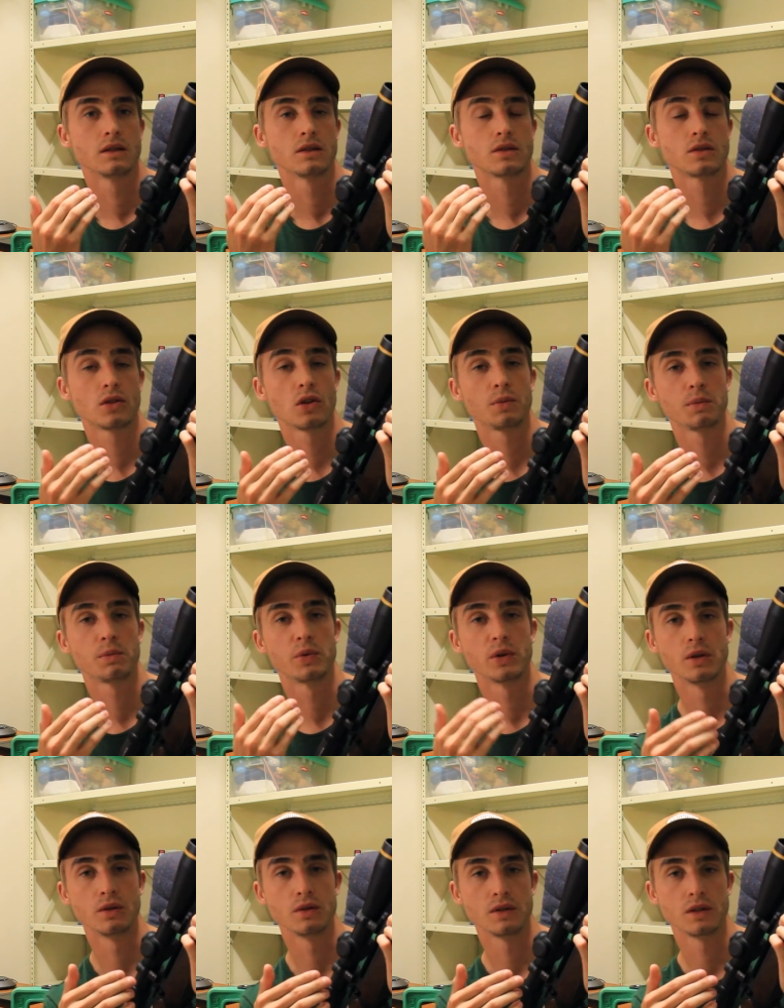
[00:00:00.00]
stopped
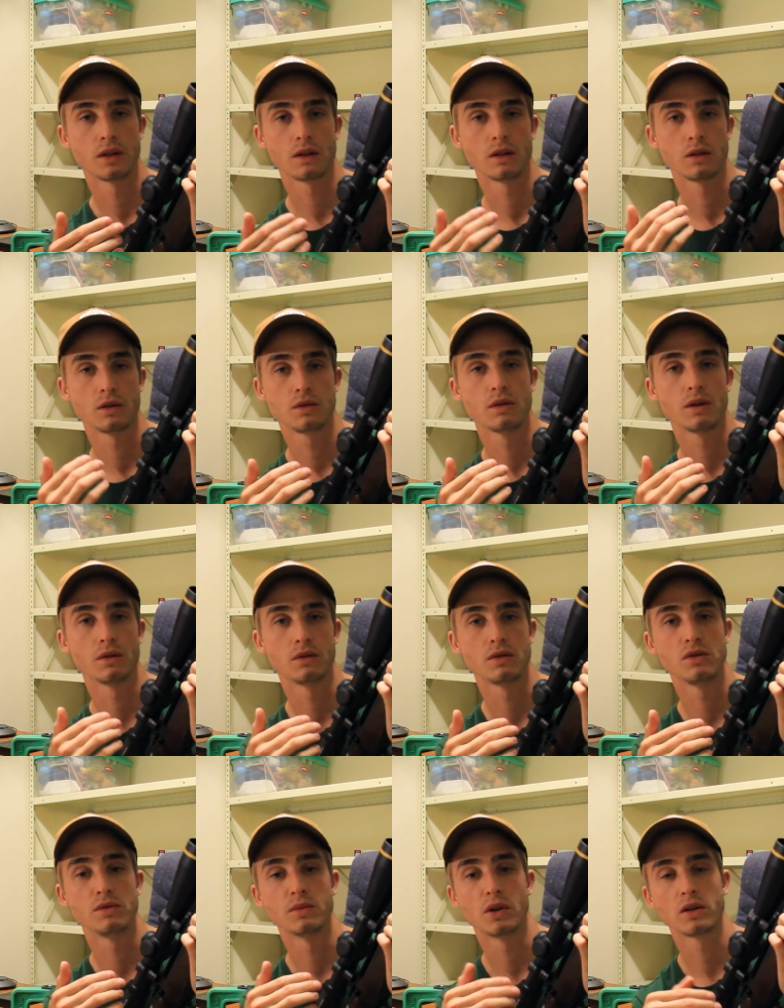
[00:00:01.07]
producing the
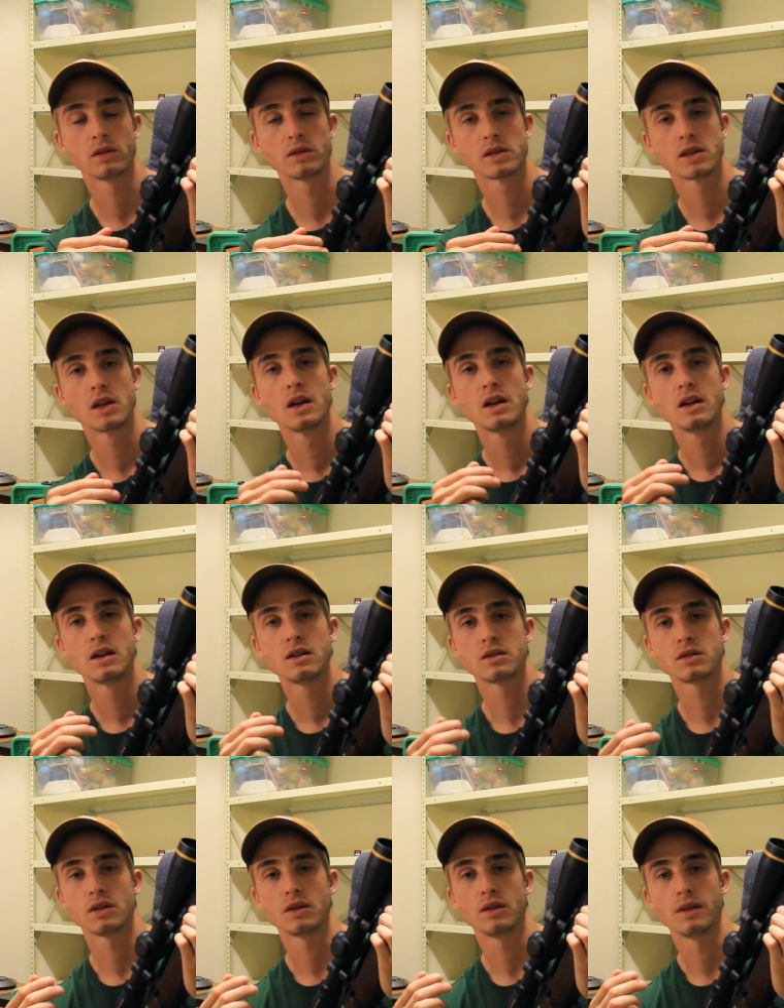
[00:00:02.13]
202 models,
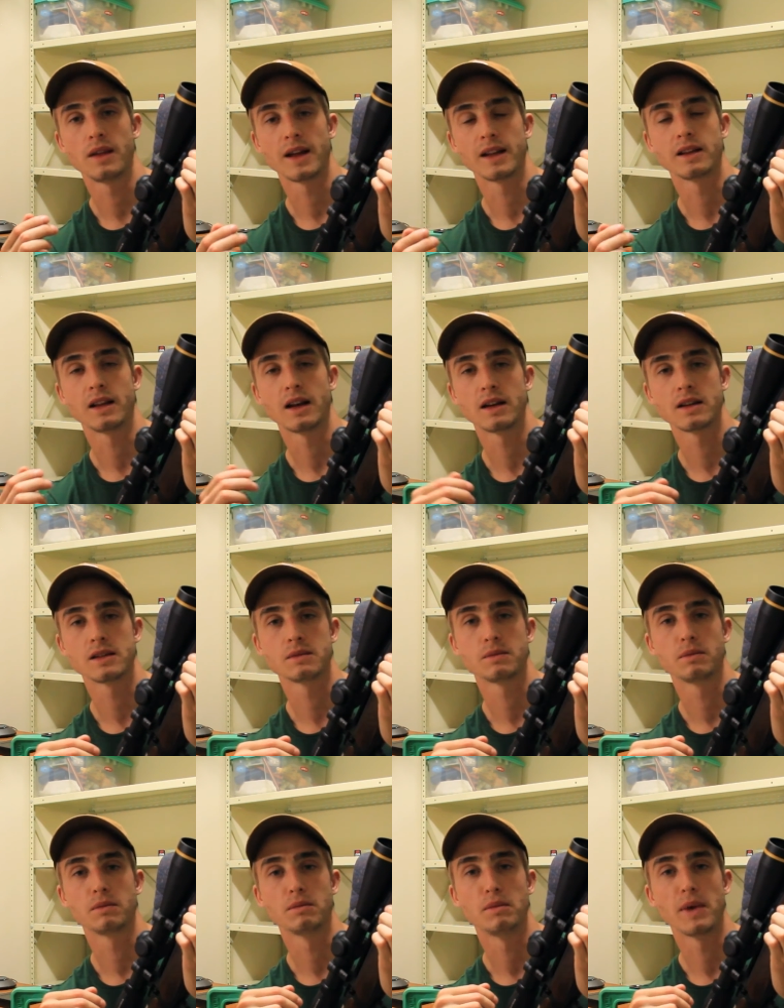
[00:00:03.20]
so that
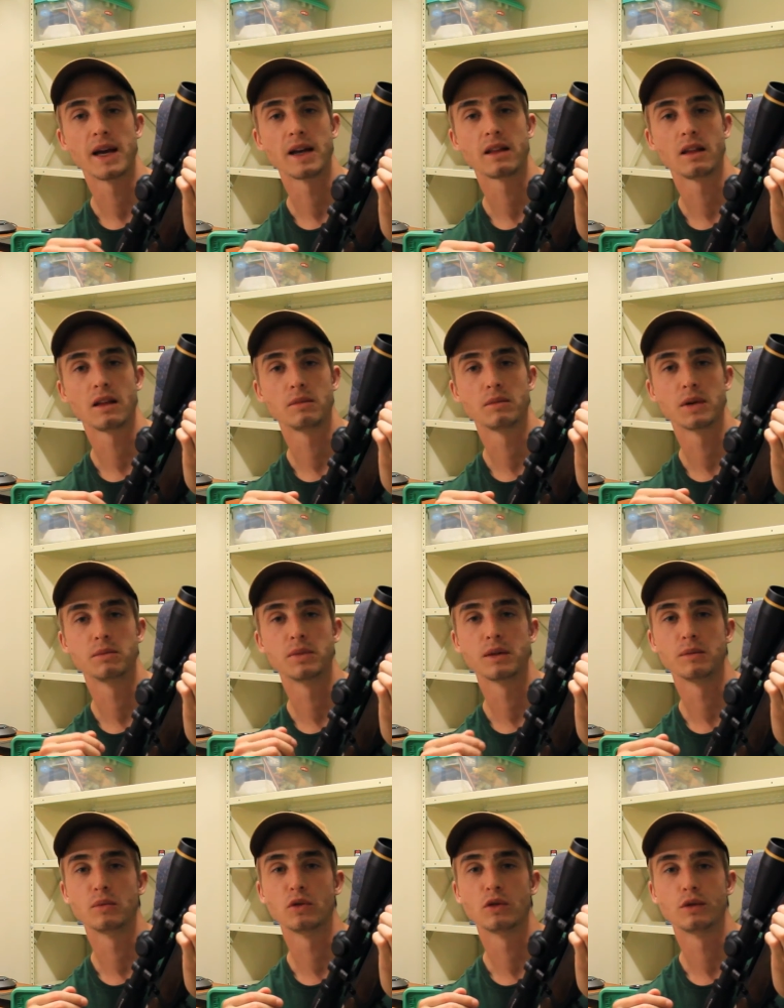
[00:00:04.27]
does make them a bit
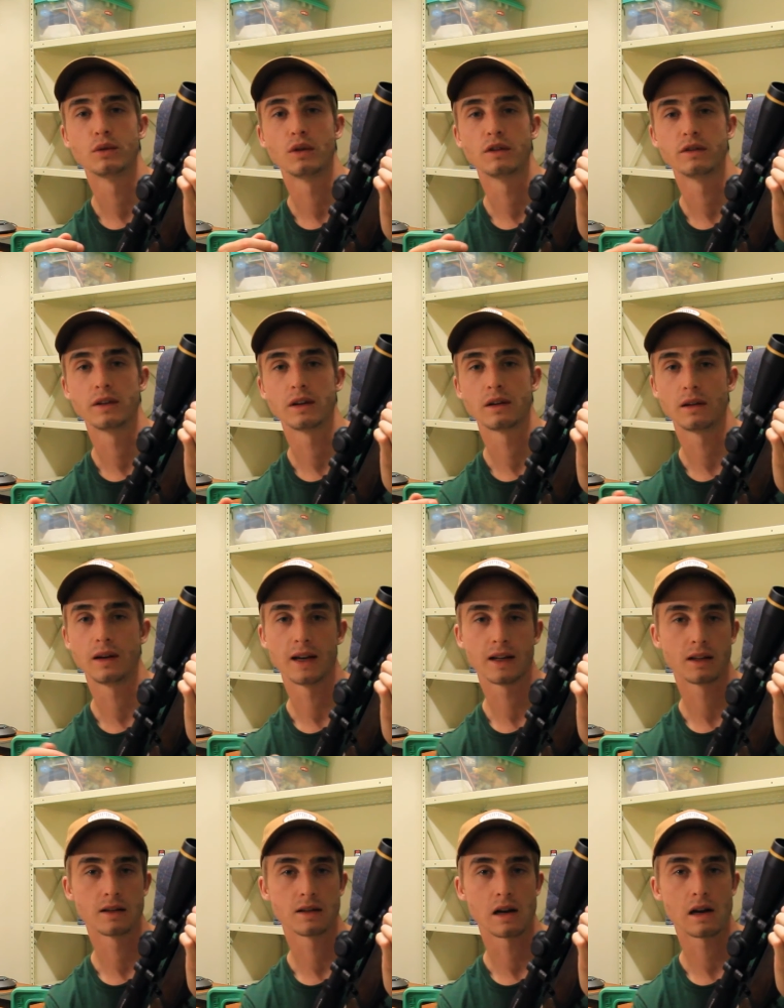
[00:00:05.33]
more of a
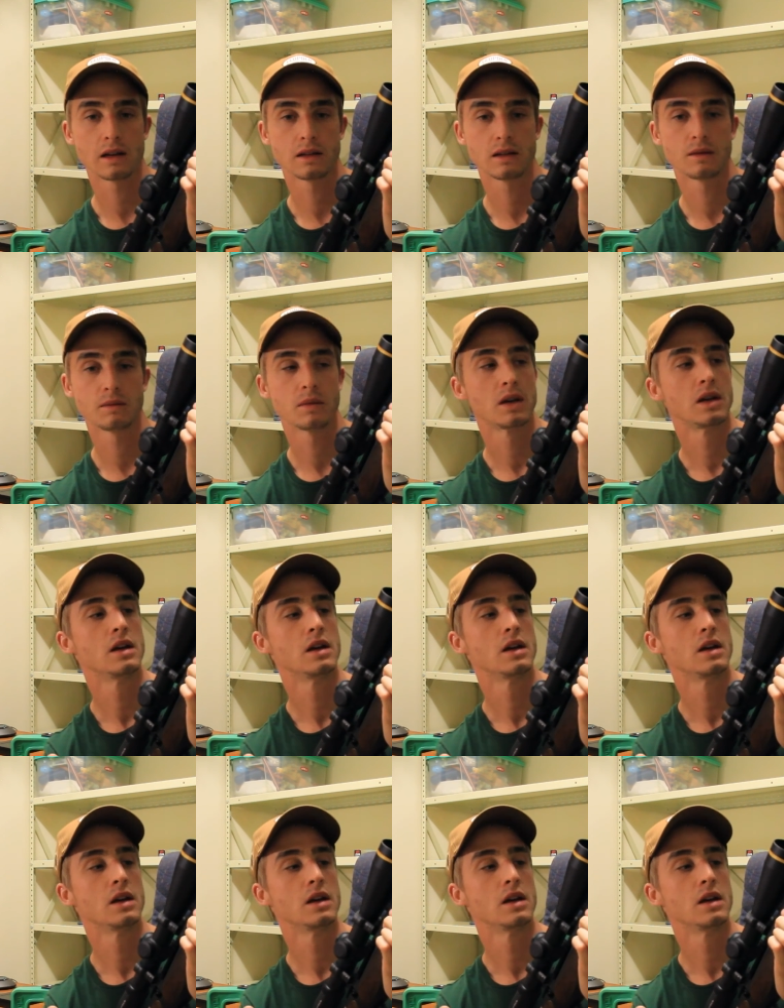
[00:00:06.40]
collector's item